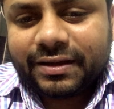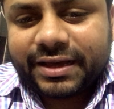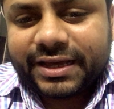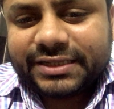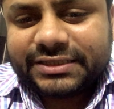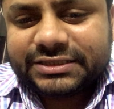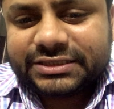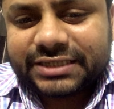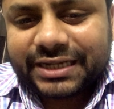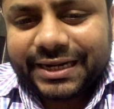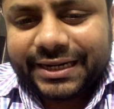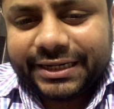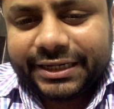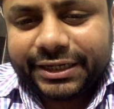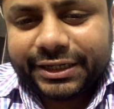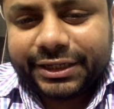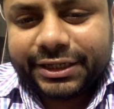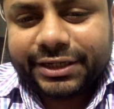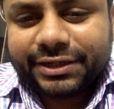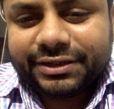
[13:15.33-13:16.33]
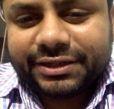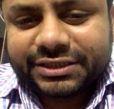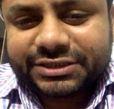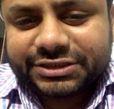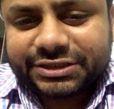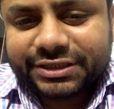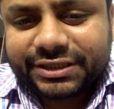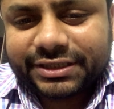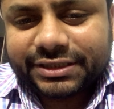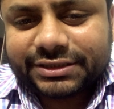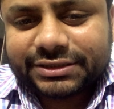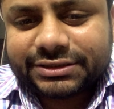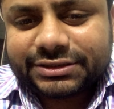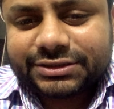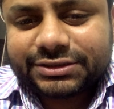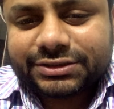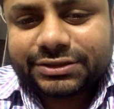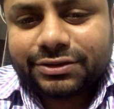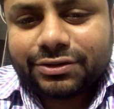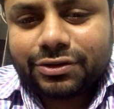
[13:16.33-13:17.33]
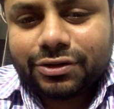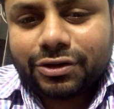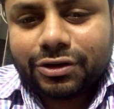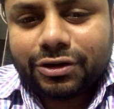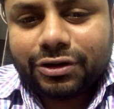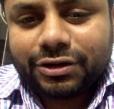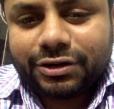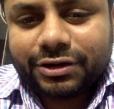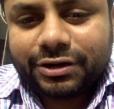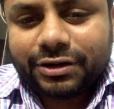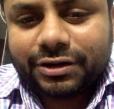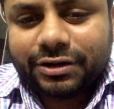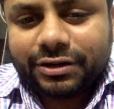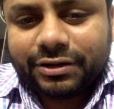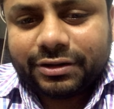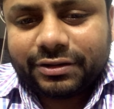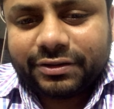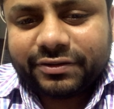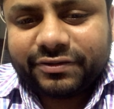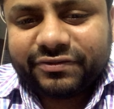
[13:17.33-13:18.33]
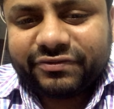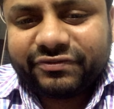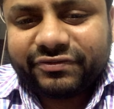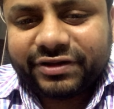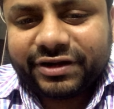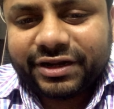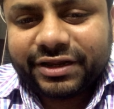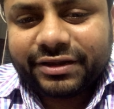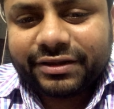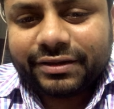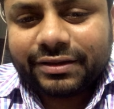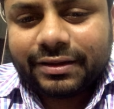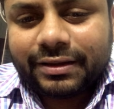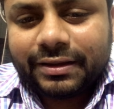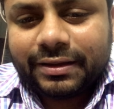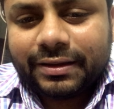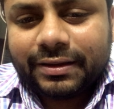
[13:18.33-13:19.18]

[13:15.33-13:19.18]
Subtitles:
anxiety, dizziness, or feeling